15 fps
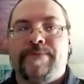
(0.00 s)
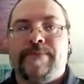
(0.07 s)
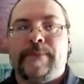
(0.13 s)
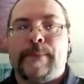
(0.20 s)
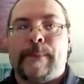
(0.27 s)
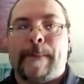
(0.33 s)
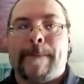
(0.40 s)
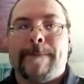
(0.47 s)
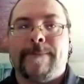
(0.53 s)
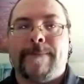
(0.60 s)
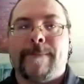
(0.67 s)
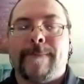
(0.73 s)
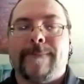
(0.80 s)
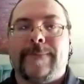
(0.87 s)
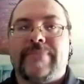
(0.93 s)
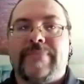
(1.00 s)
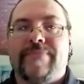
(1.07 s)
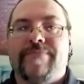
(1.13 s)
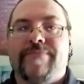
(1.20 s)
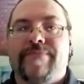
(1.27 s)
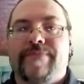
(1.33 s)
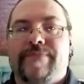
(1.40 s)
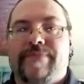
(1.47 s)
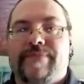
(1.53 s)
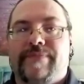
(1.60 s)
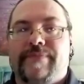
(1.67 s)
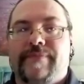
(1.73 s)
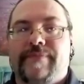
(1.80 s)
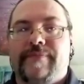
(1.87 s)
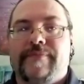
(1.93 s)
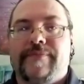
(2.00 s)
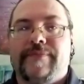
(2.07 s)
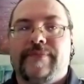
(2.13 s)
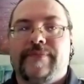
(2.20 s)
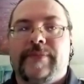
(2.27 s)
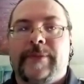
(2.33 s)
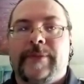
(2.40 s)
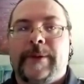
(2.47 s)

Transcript: (silent)